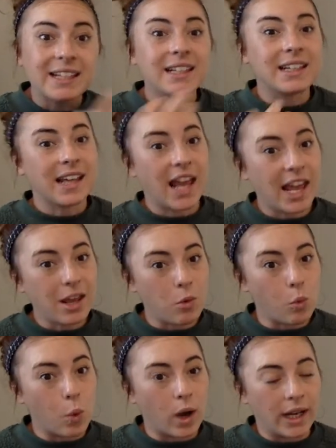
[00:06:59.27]
He ate
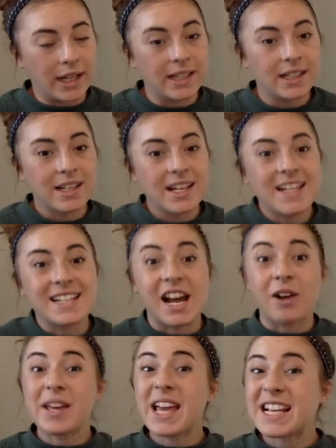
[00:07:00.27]
1. Now
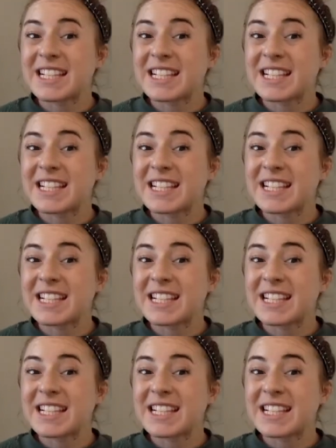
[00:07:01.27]
he has